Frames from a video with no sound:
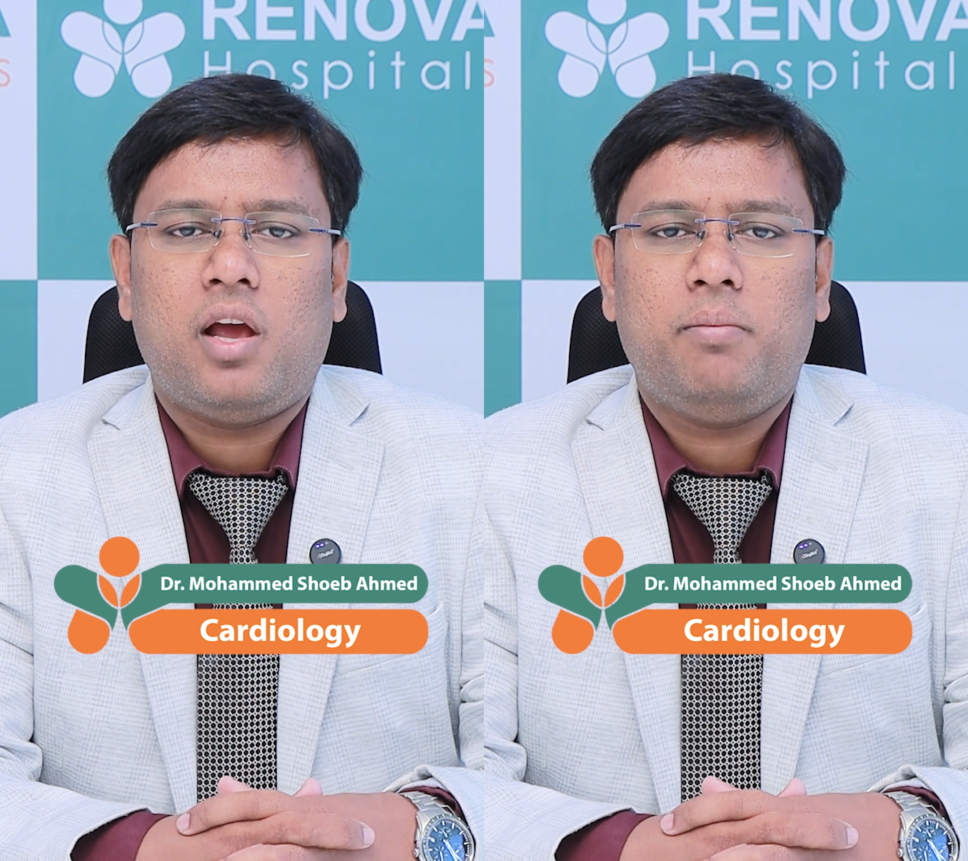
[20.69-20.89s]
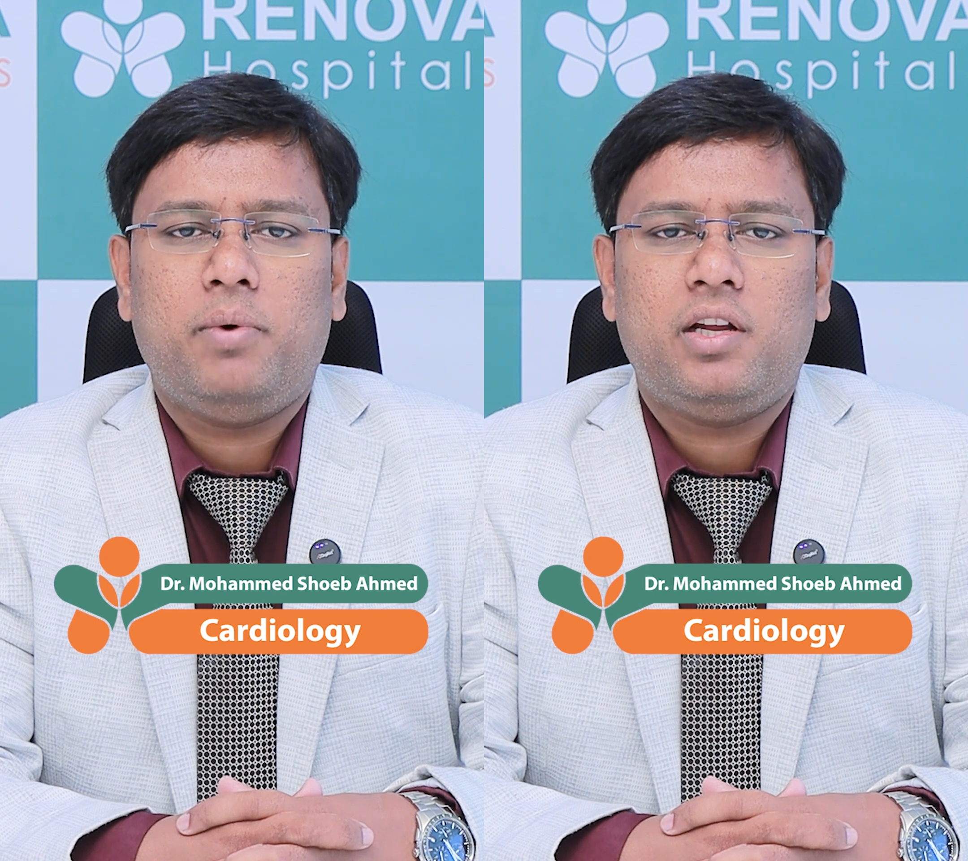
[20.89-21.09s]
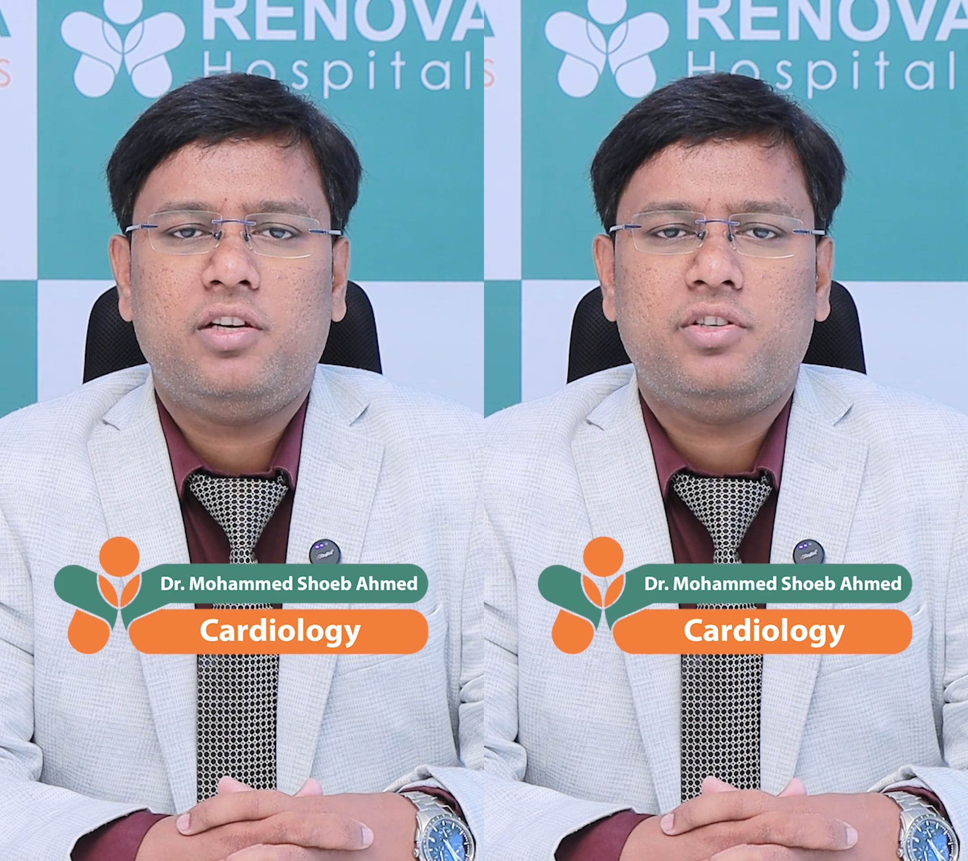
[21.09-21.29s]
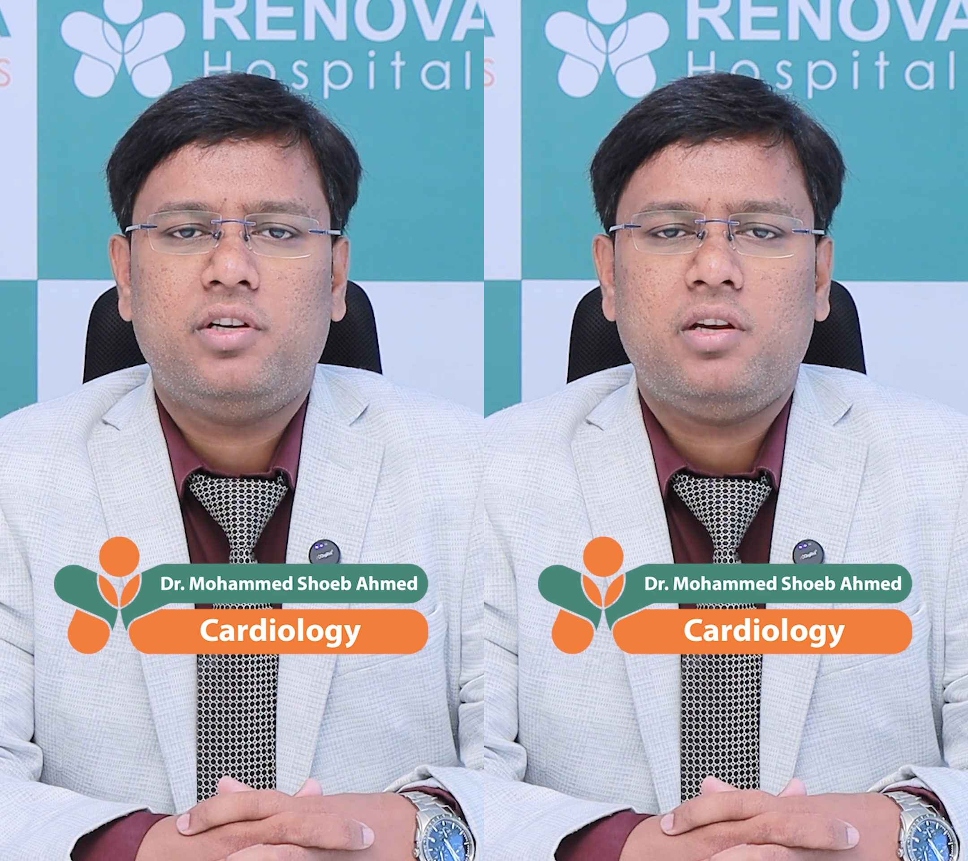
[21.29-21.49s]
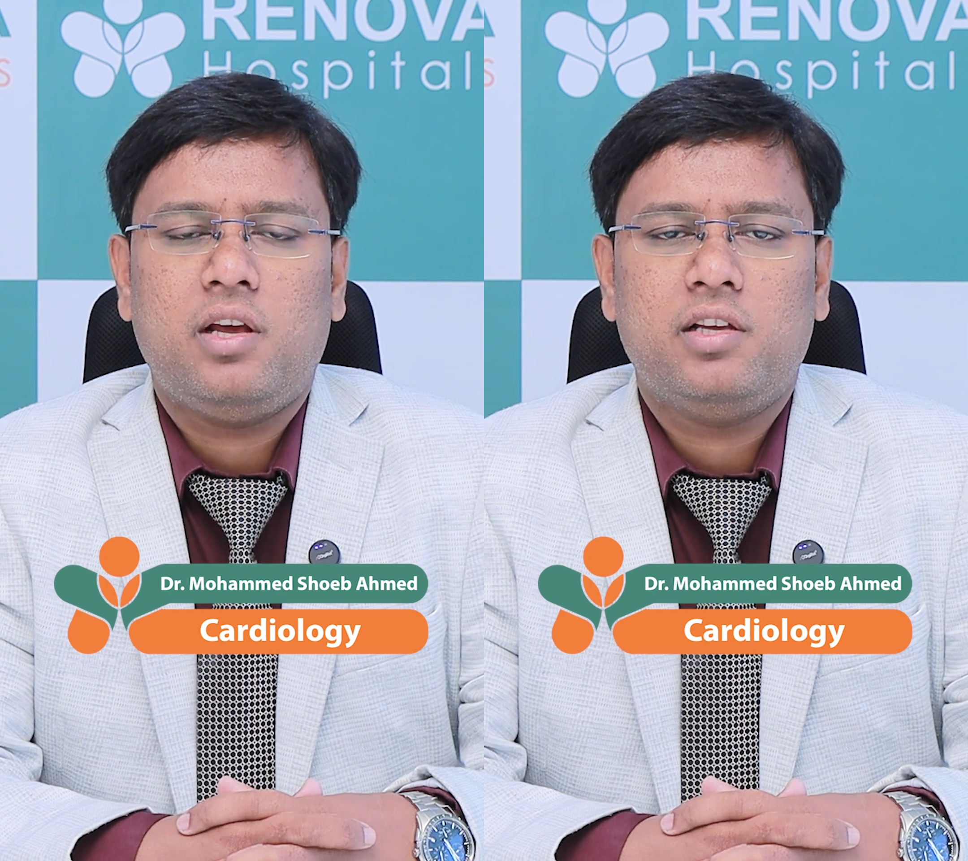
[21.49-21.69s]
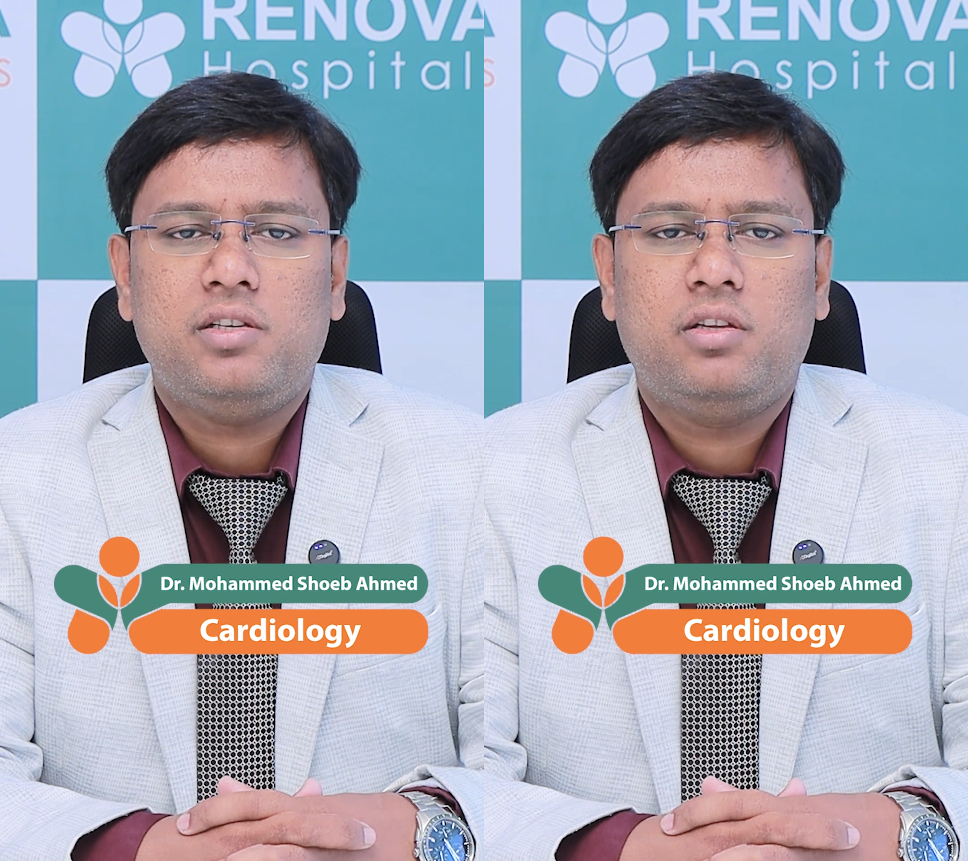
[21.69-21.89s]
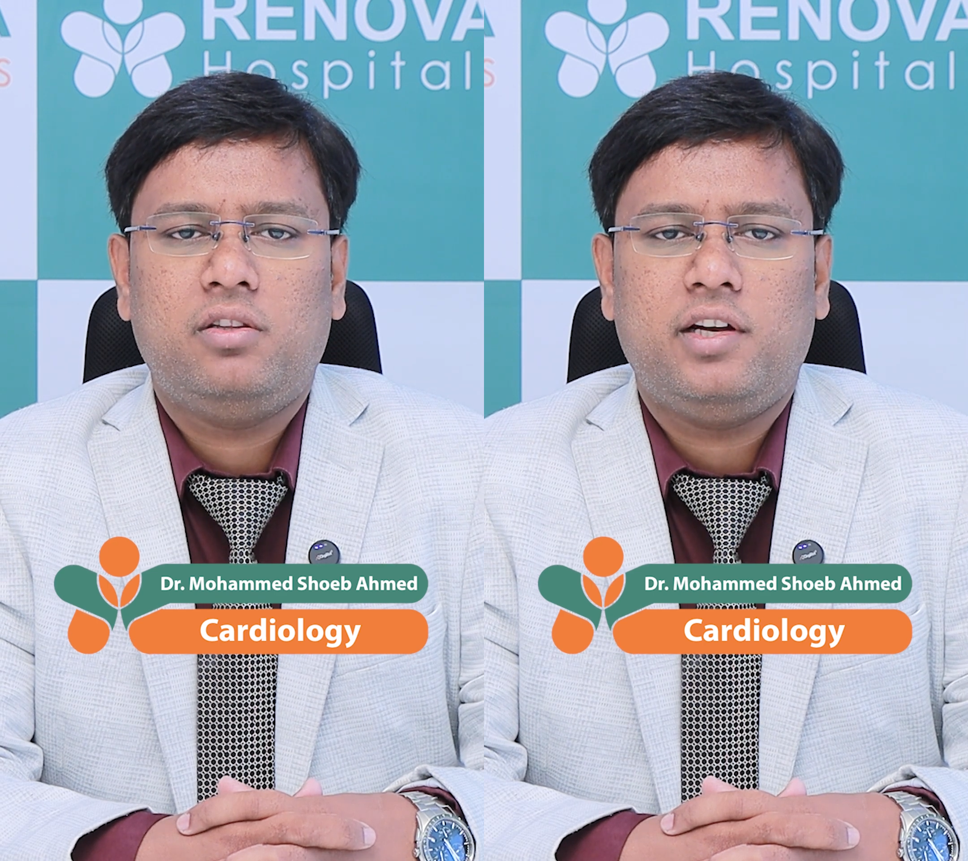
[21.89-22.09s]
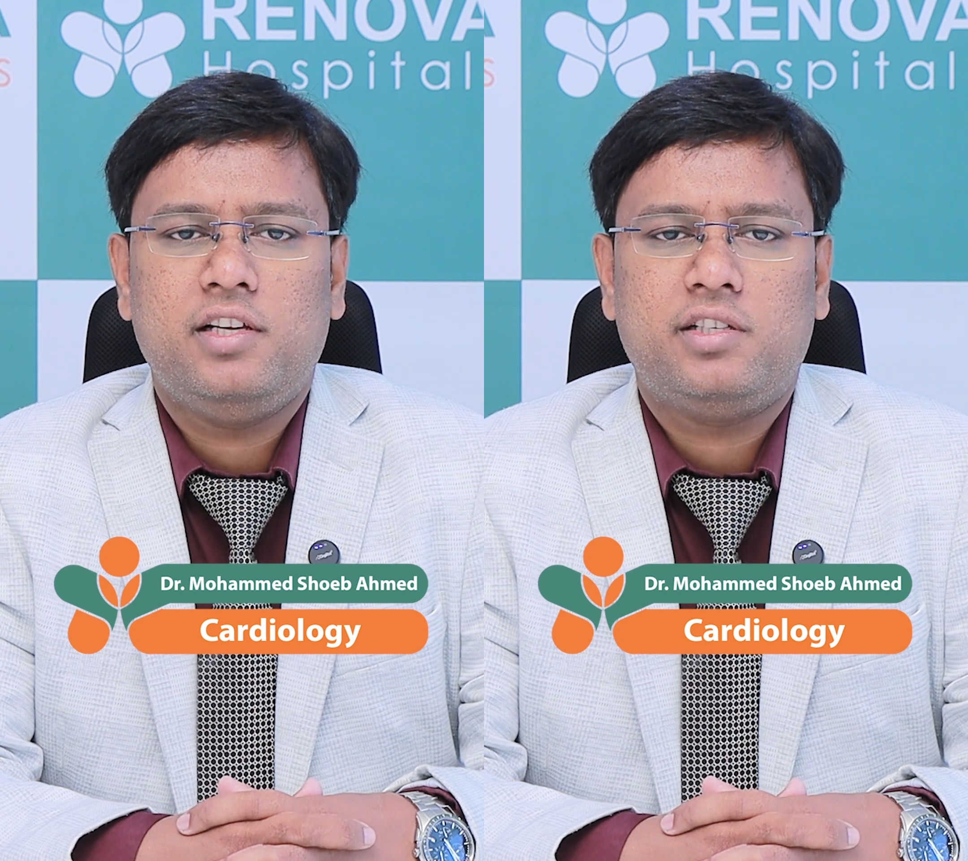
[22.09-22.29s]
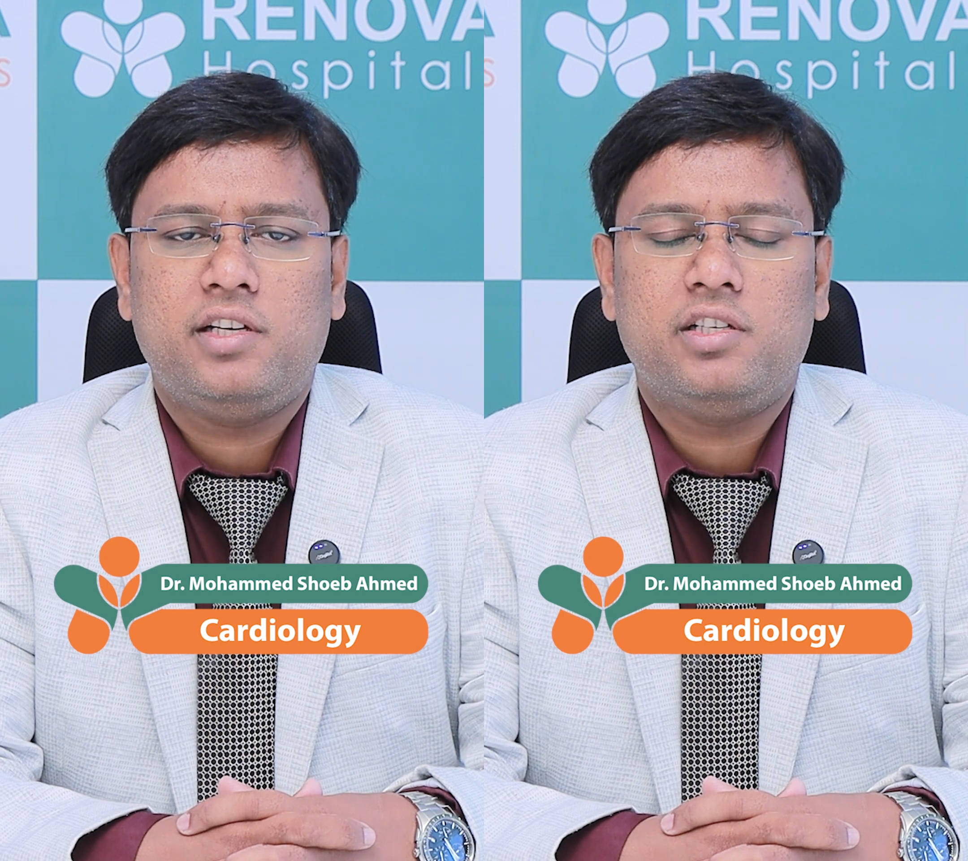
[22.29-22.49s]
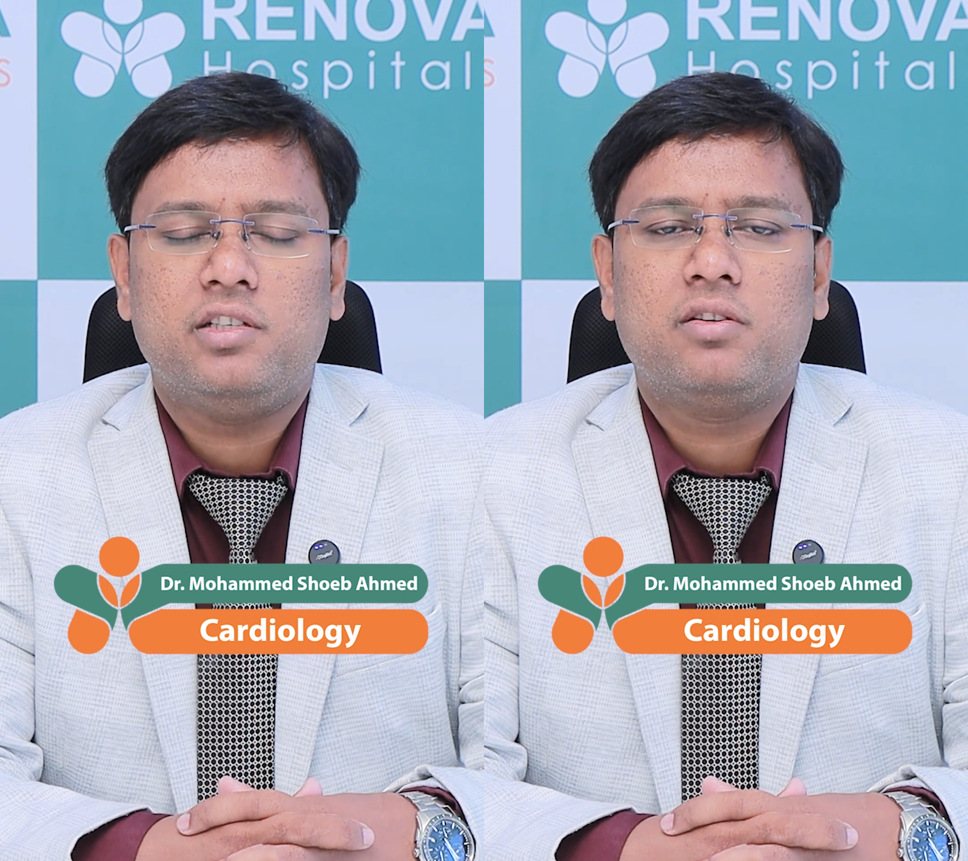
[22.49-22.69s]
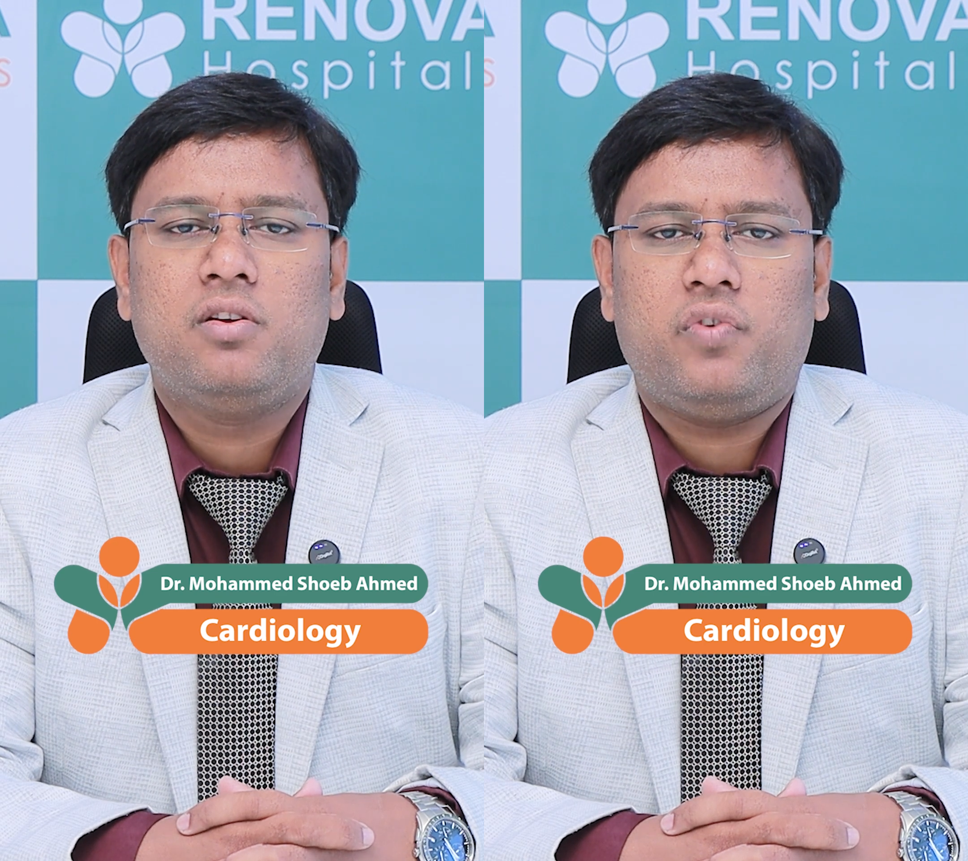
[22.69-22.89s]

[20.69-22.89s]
Hypertension has three stages.